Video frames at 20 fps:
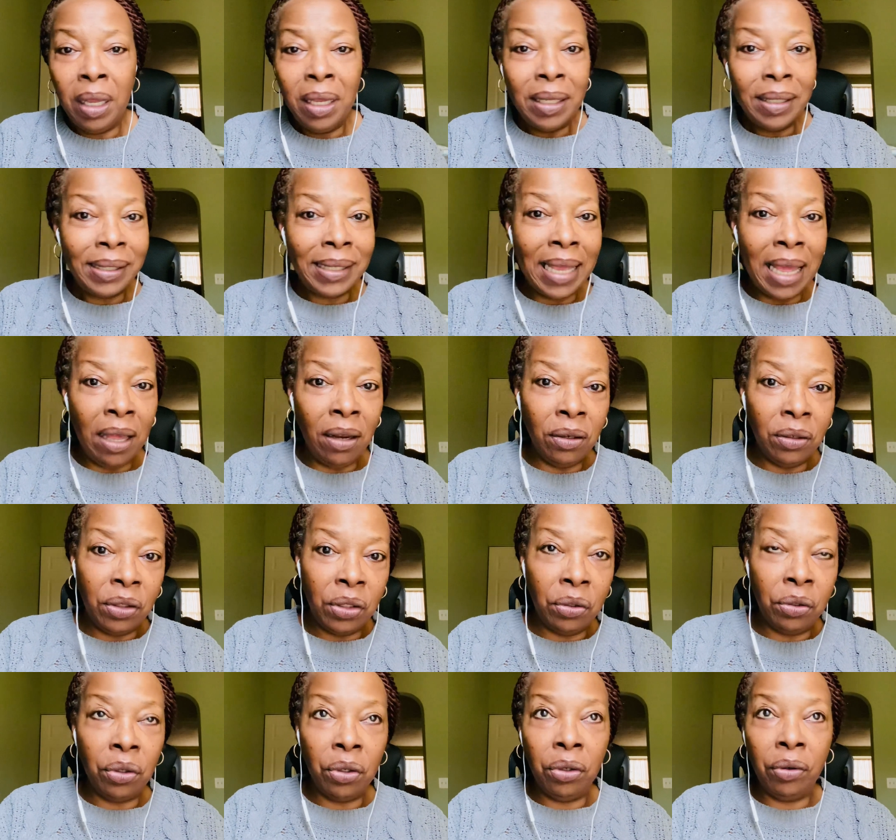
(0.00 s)
See, I don't do
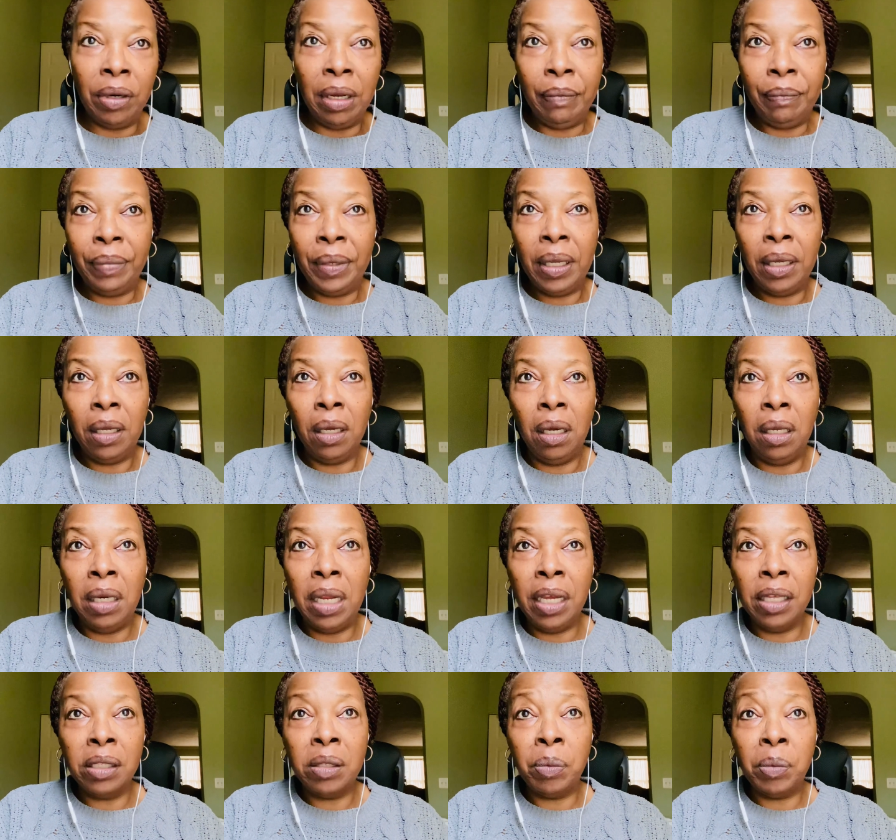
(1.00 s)
no great big
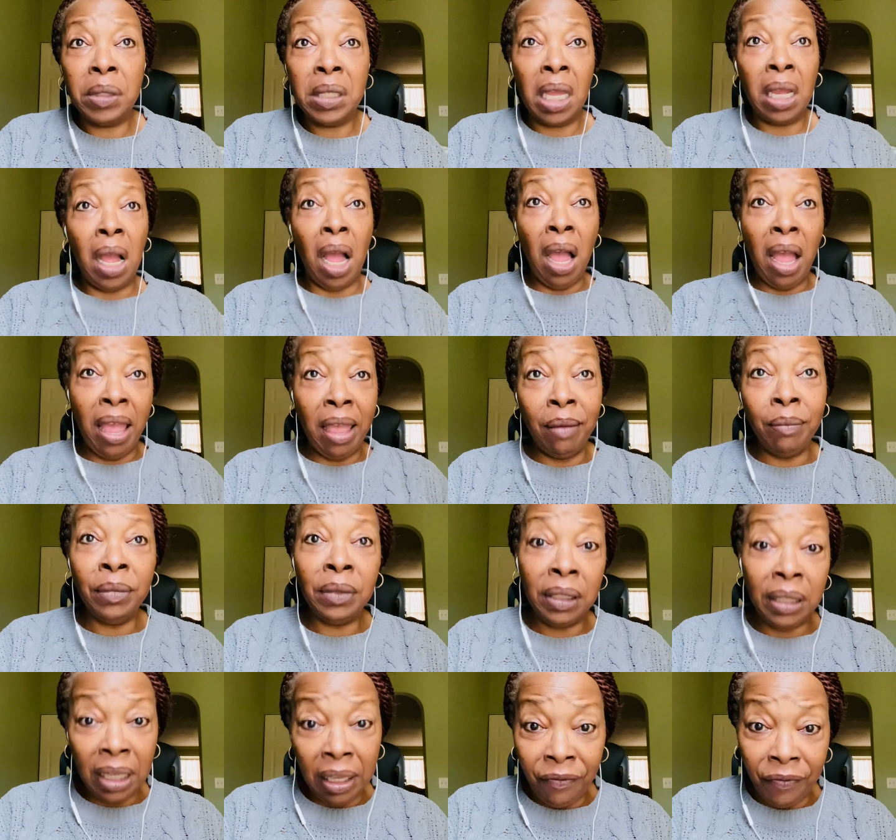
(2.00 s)
announcements like I'm
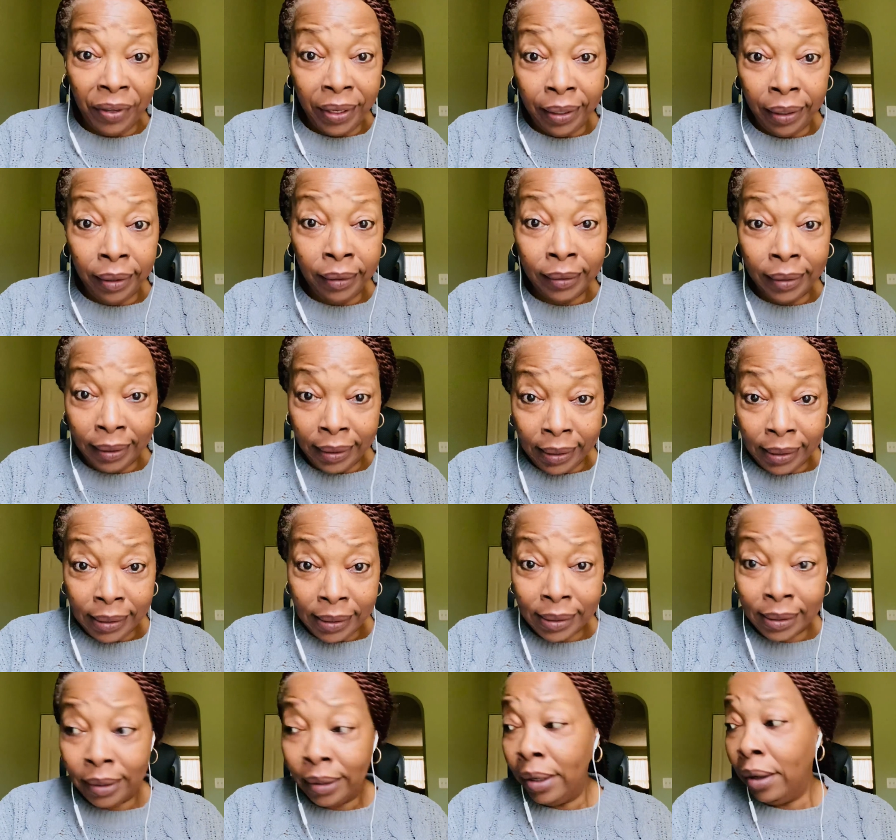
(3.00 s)
leaving
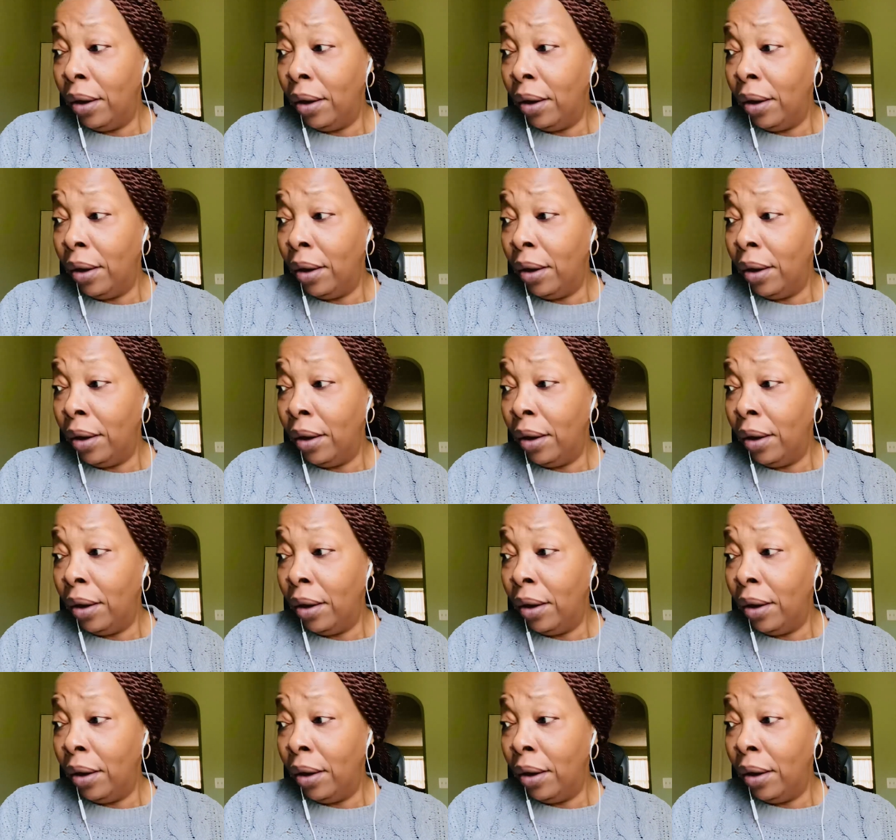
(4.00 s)
this